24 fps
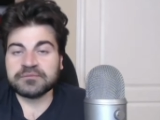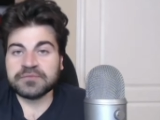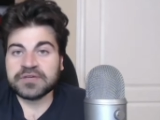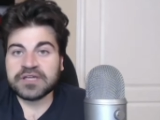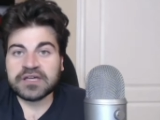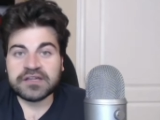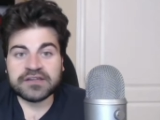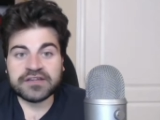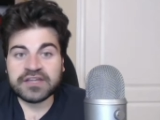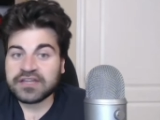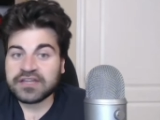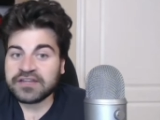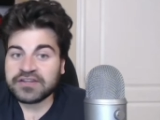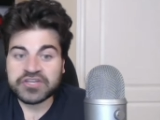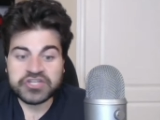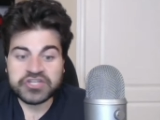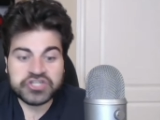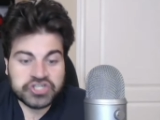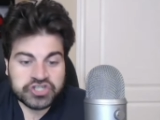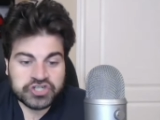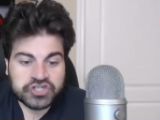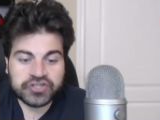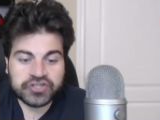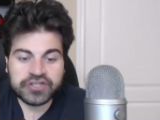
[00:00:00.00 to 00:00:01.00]
Eh, this
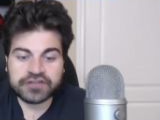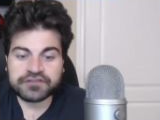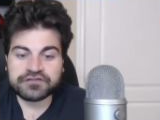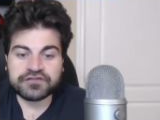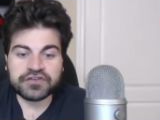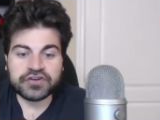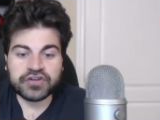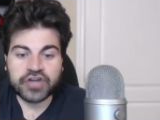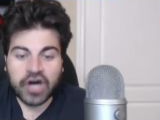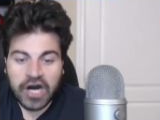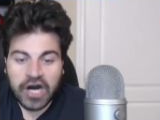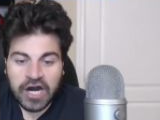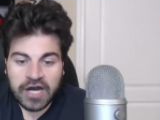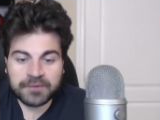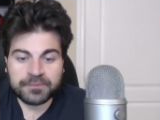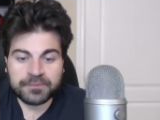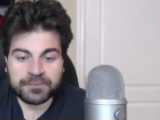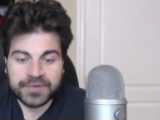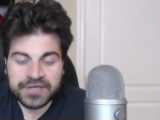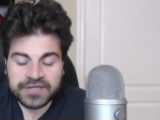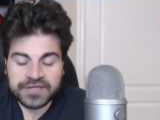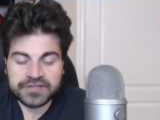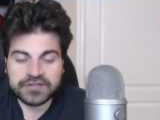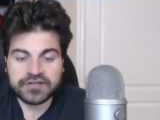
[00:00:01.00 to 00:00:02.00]
should have not
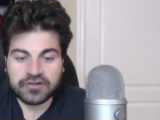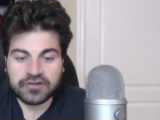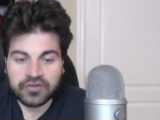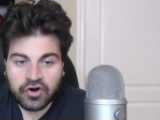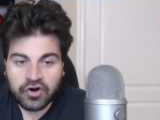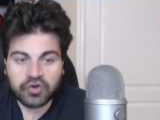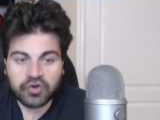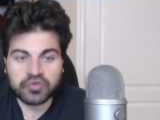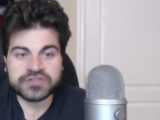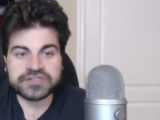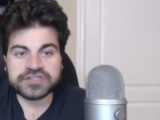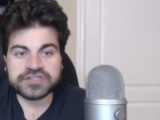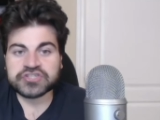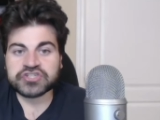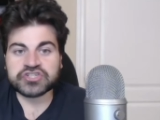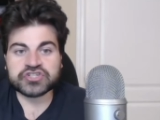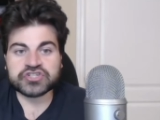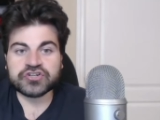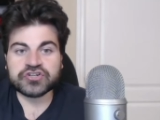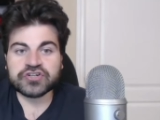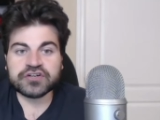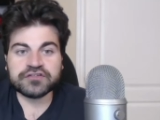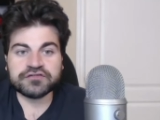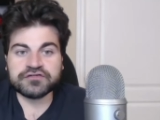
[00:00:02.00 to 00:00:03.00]
been close. This
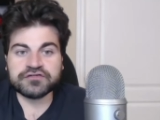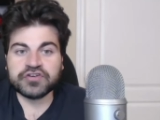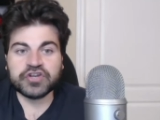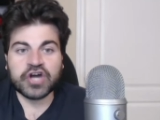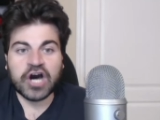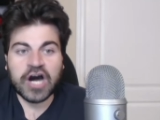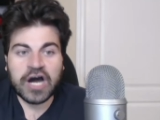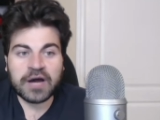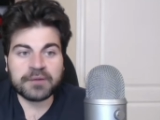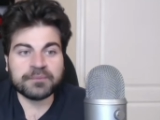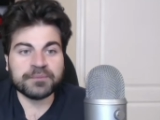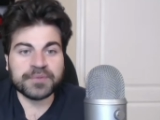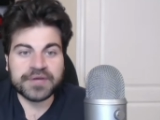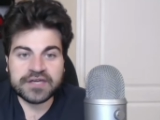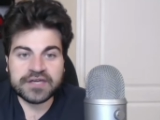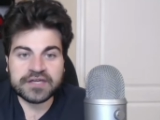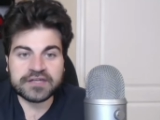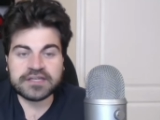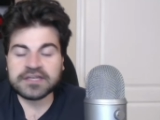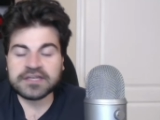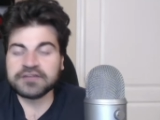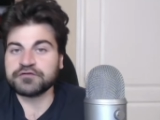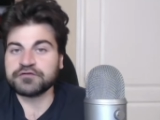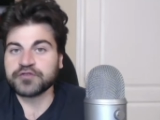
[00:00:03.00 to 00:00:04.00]
should have not
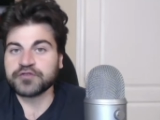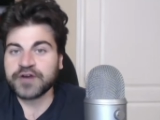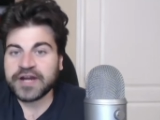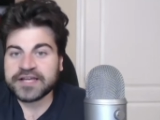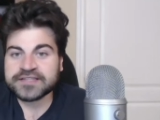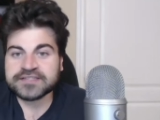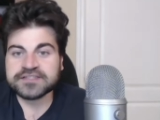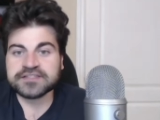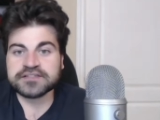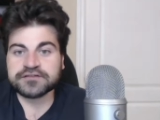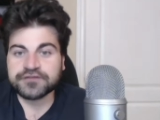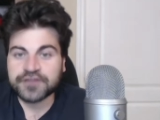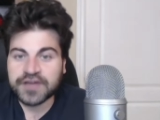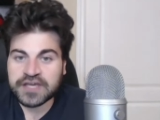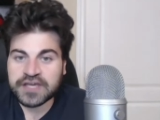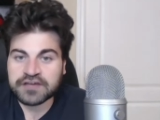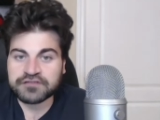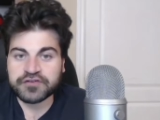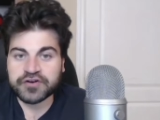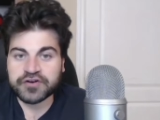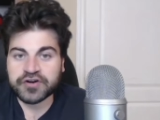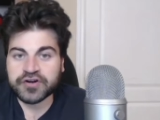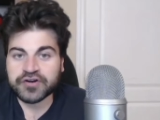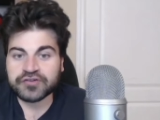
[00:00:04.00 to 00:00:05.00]
been in France's
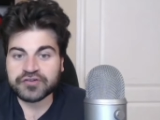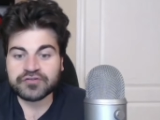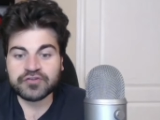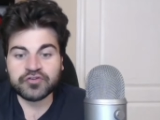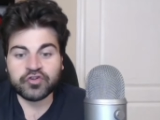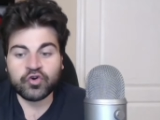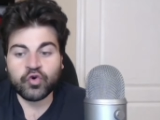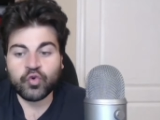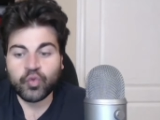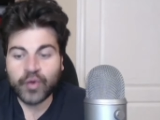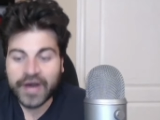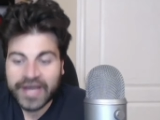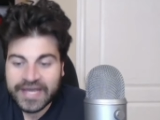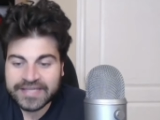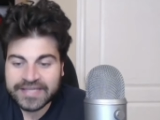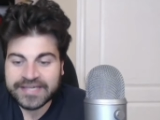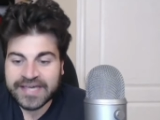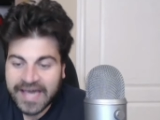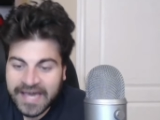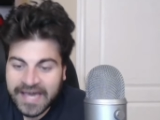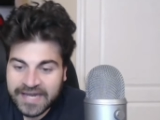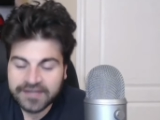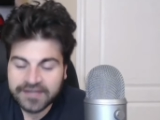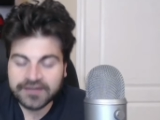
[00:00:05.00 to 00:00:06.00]
favor. The way
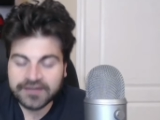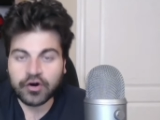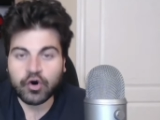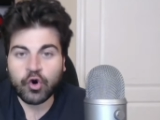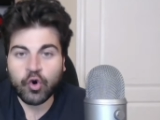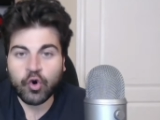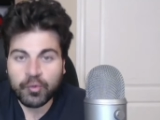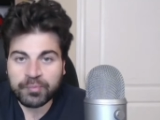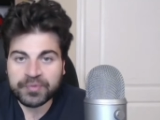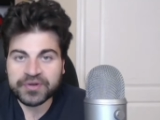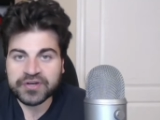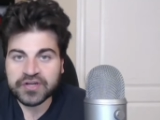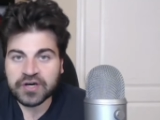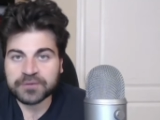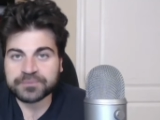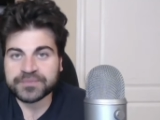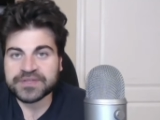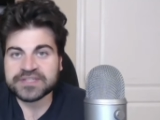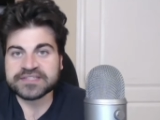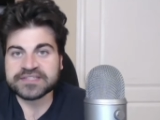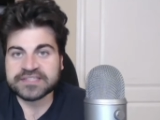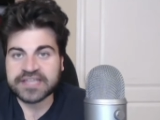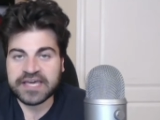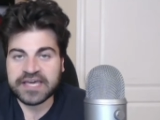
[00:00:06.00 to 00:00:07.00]
Canada opened up
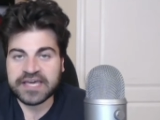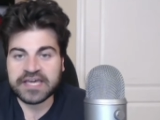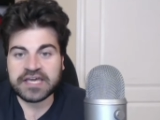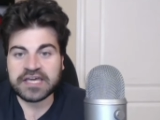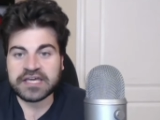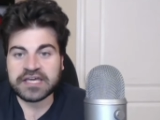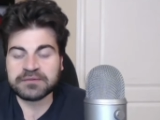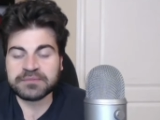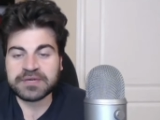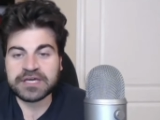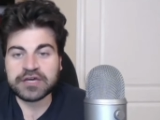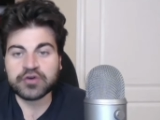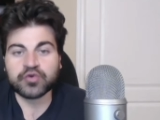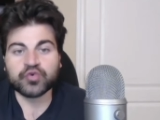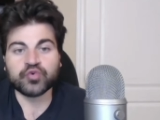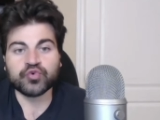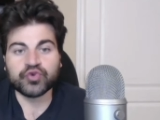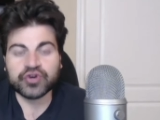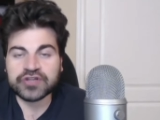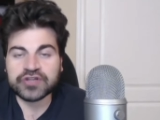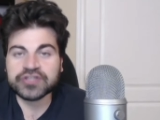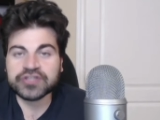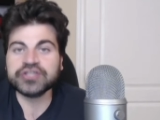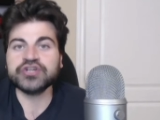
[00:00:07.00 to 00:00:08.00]
this game, it
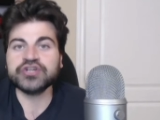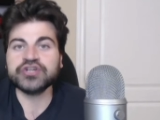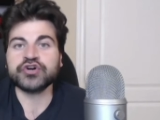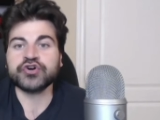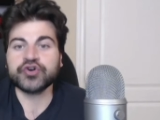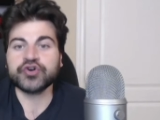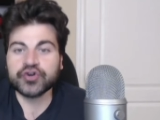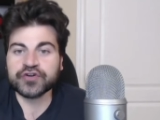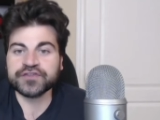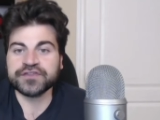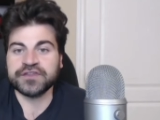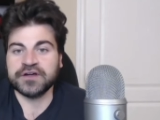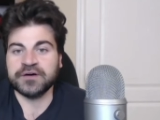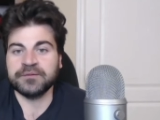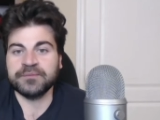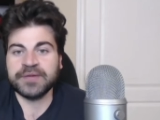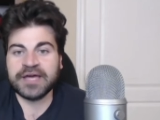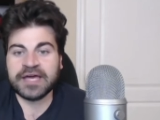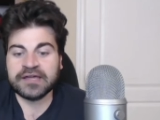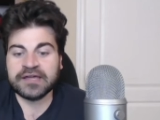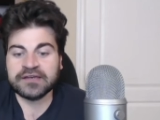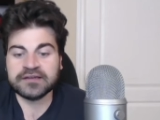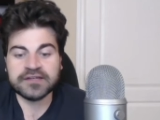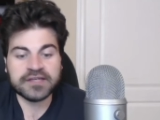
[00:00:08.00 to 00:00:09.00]
really hurt them.
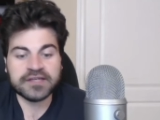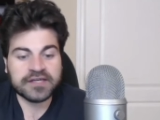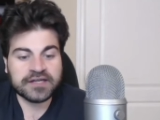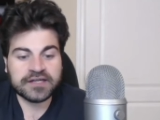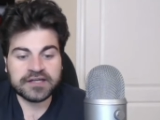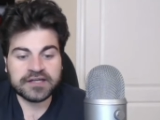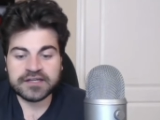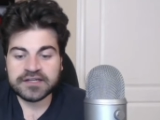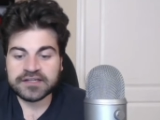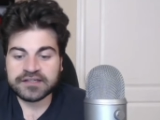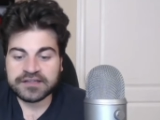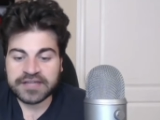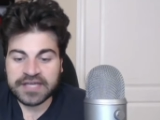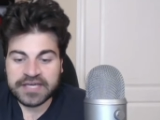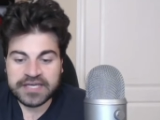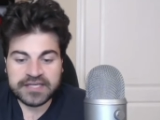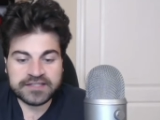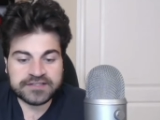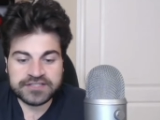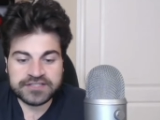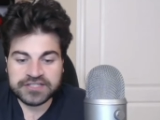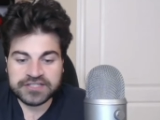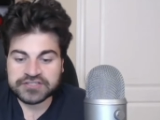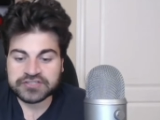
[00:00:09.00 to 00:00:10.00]
And they
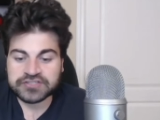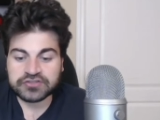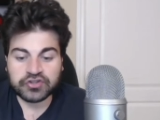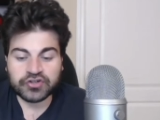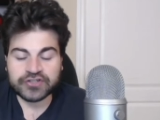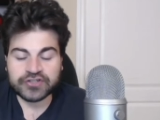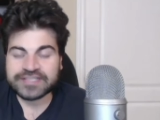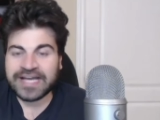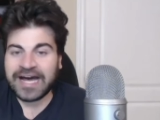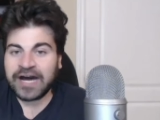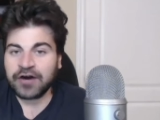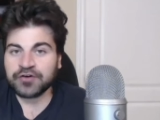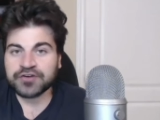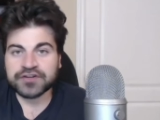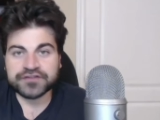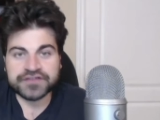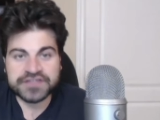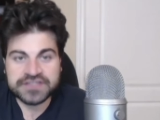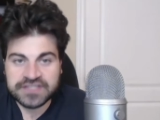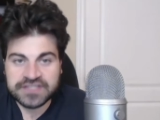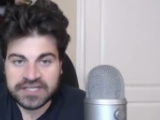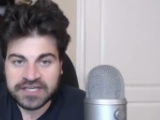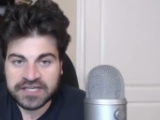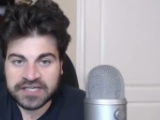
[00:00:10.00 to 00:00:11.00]
just looked out of
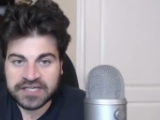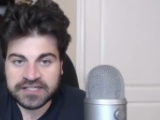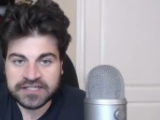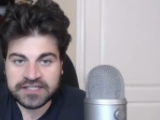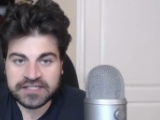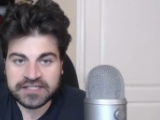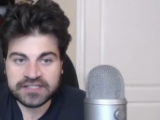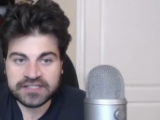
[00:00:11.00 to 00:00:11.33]
sync.